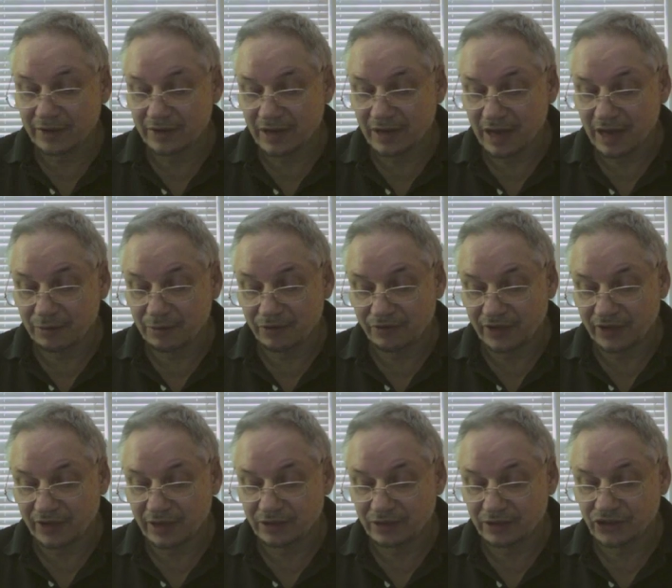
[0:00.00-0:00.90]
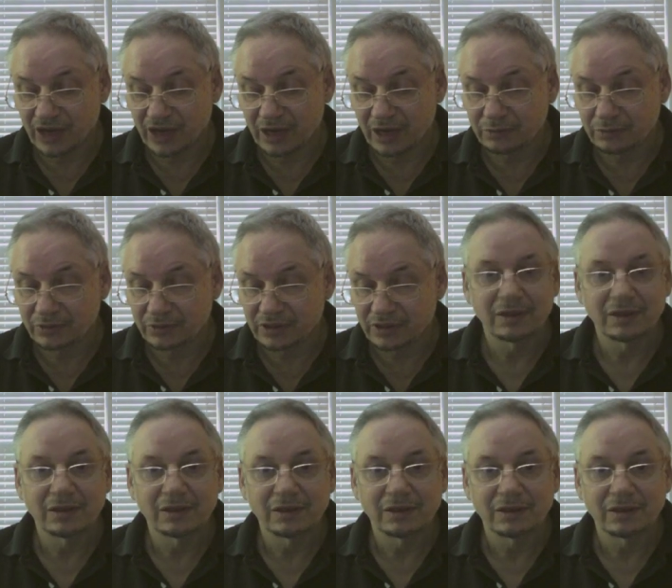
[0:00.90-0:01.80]
name of King James,
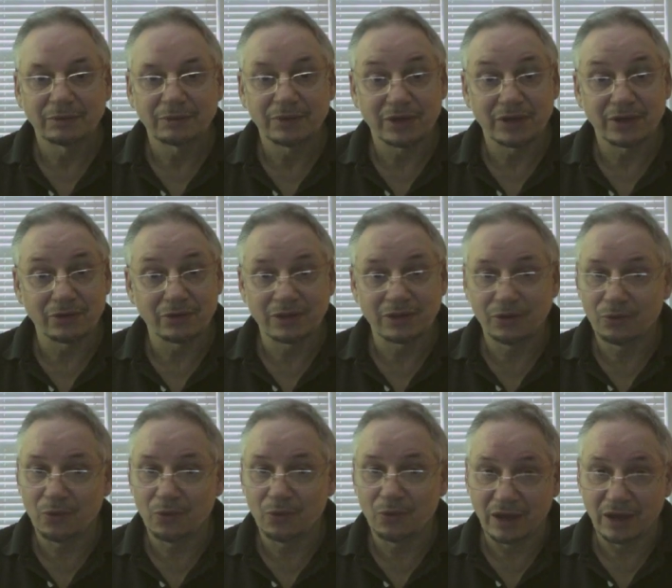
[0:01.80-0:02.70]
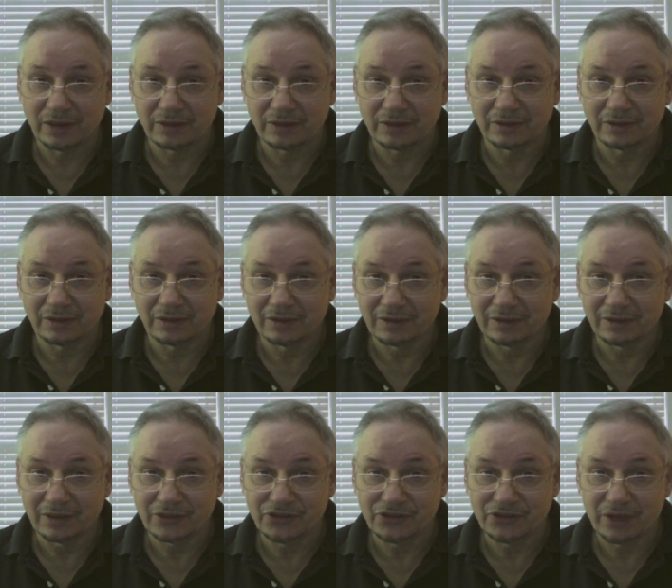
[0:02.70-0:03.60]
but only one
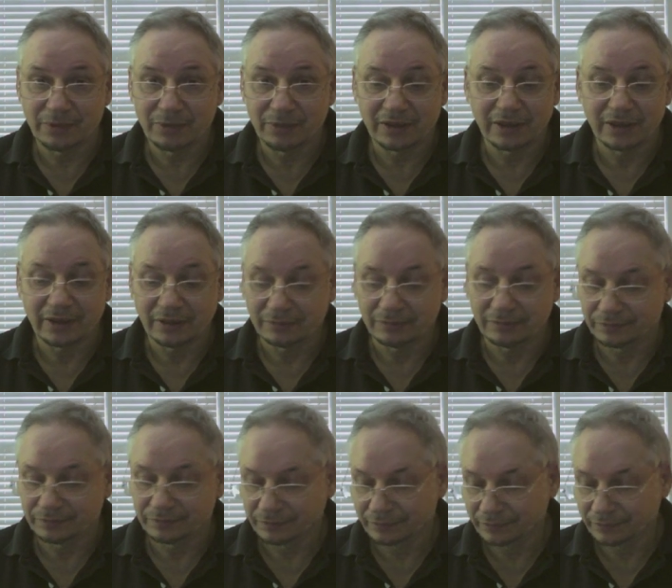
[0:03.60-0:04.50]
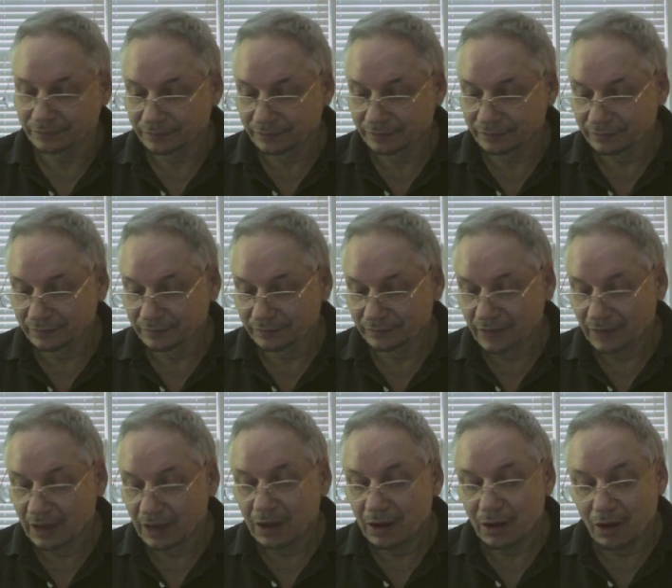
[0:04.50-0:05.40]
legitimately.
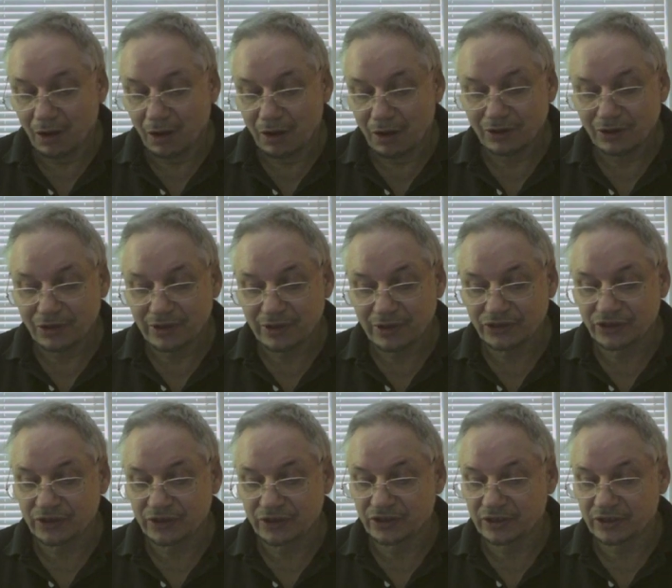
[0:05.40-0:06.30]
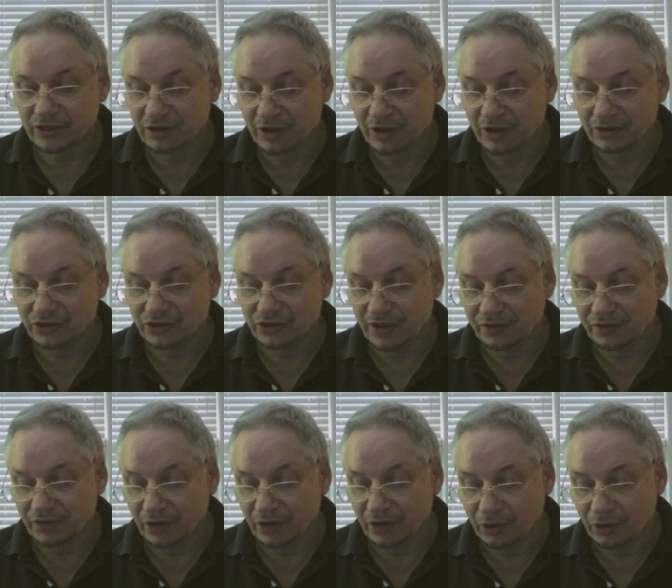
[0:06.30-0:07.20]
All Christians acknowledge that
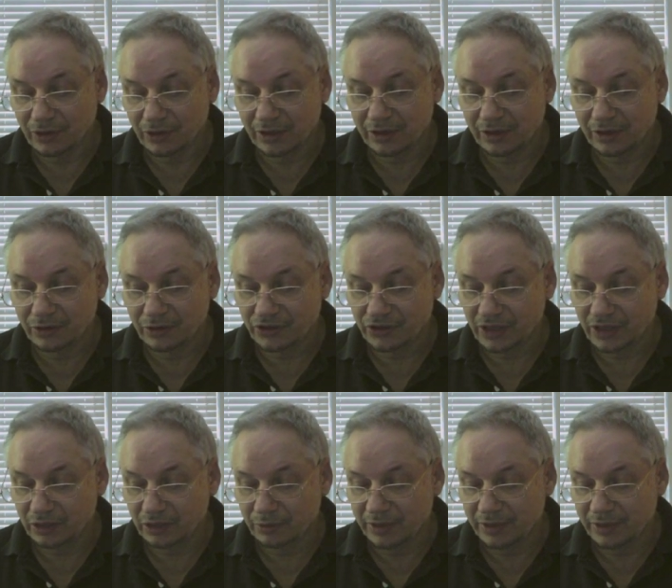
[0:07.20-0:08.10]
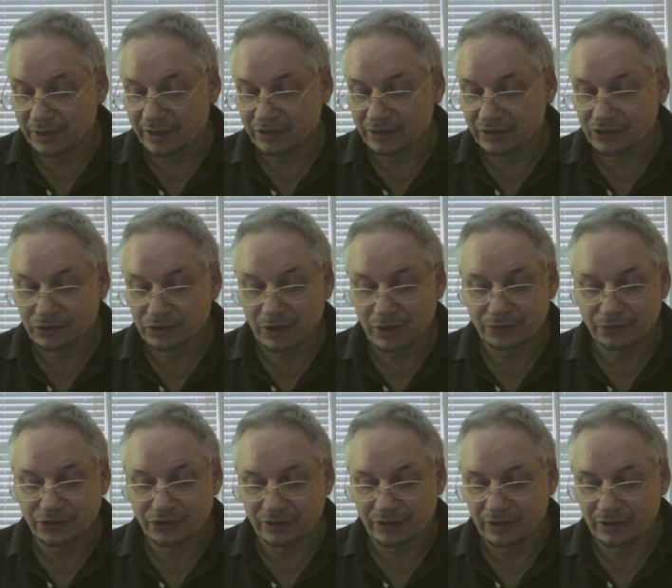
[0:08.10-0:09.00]
the Holy Ghost illuminates
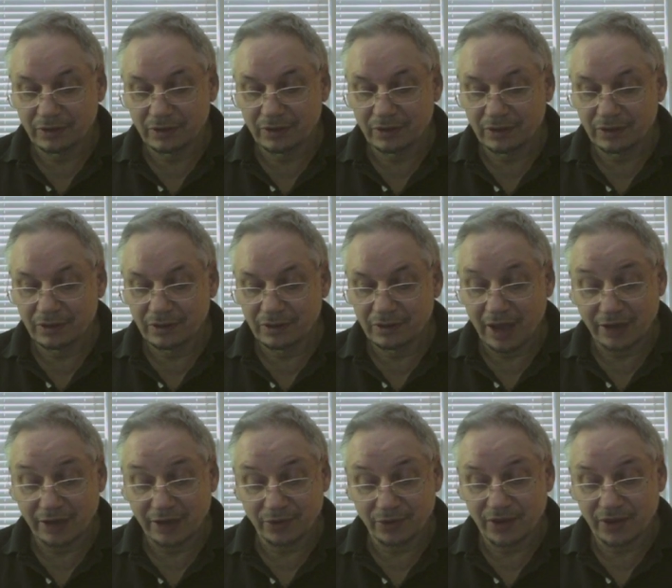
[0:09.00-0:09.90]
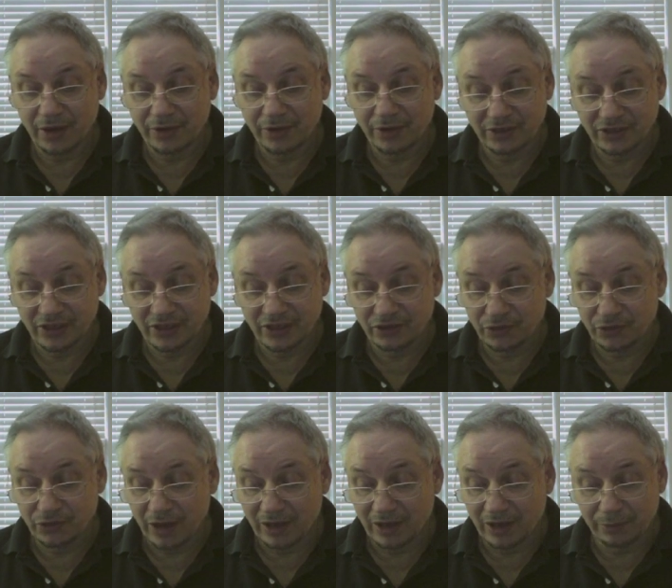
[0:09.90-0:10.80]
Scripture and without his
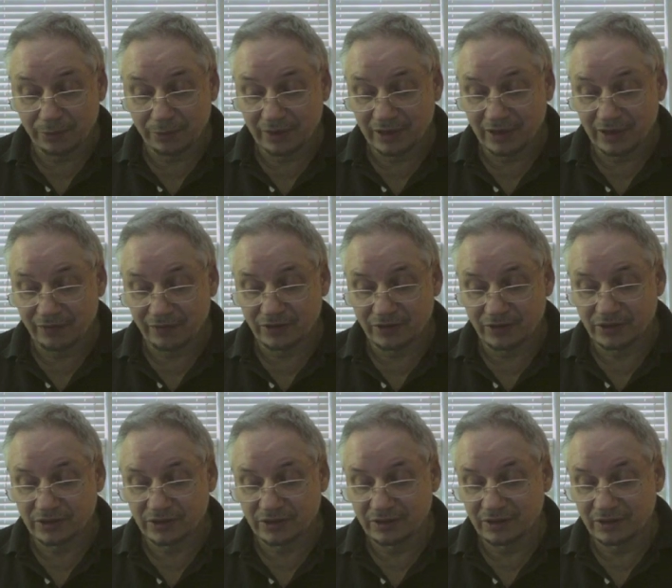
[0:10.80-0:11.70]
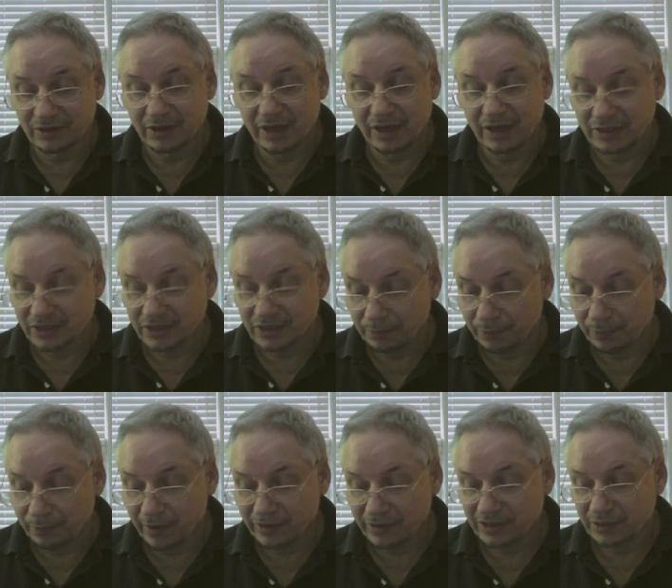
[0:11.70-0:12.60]
indwelling believers, it is
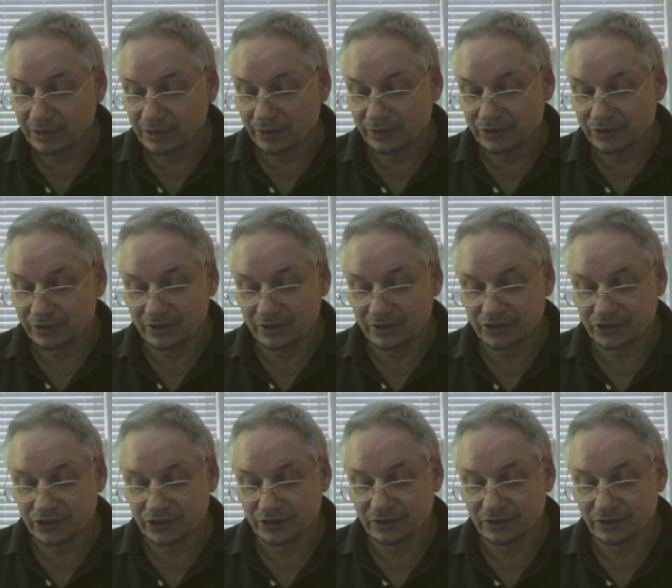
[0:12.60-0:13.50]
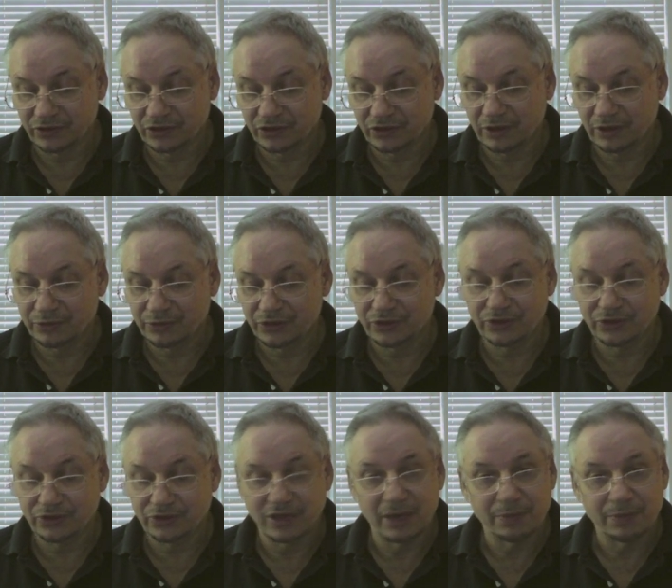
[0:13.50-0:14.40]
impossible to discern
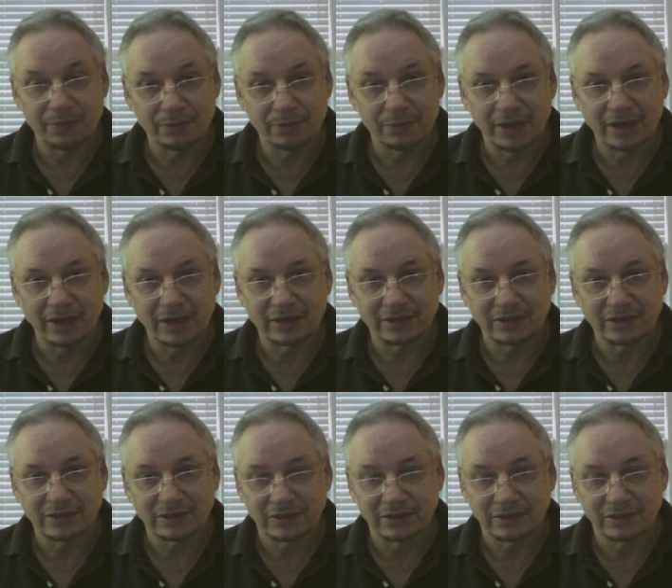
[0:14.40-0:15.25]
Scripture's deeper meanings.